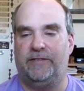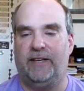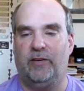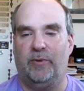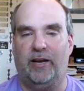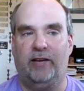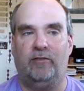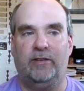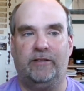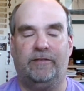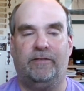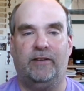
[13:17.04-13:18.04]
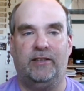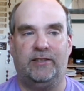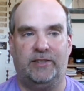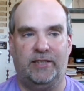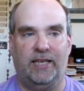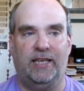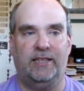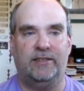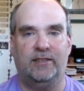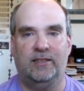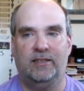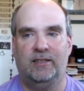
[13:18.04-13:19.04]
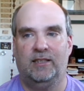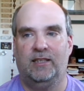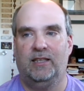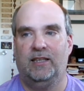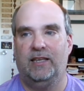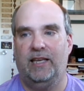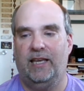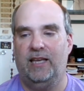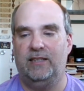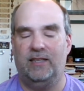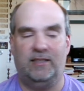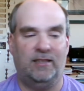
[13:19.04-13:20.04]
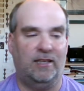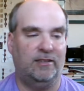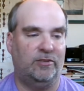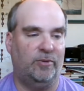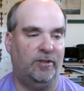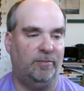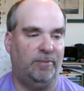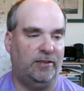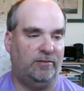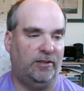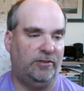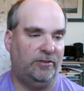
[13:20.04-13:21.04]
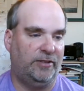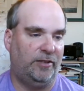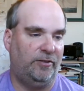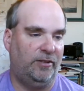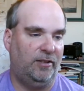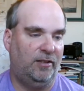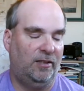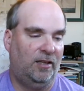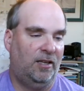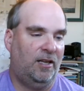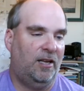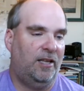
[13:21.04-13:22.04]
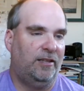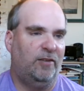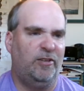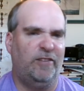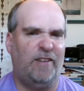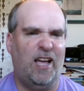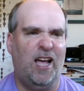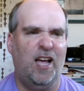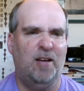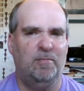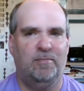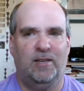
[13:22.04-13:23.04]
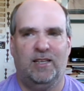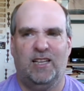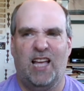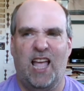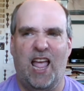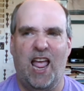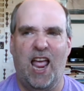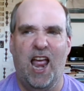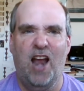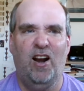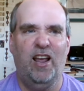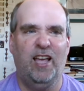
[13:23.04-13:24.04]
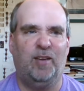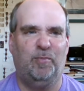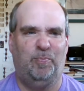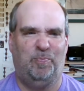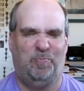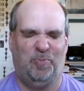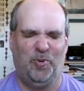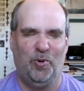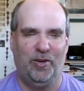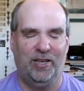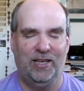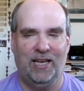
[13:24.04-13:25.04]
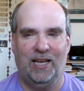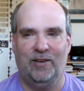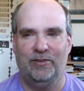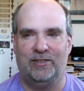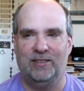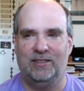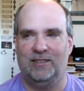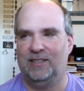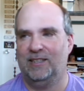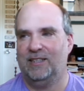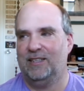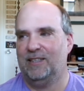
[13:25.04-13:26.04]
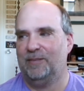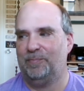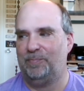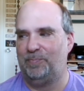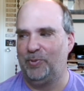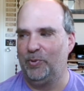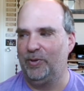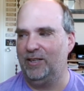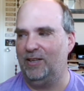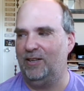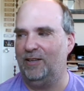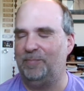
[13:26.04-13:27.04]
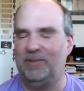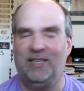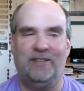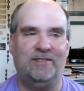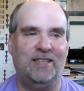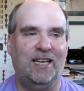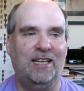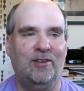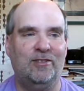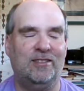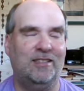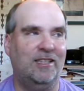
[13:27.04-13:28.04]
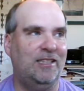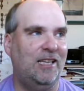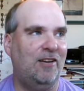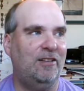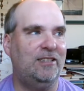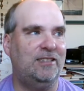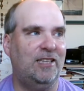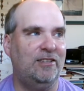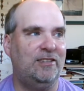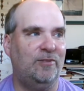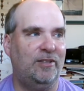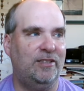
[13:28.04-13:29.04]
Then there was a Edge promo followed up by an AJ Styles promo. That's going to be a great match. That's gonna. That's why. That that match will justify why Ric Flair says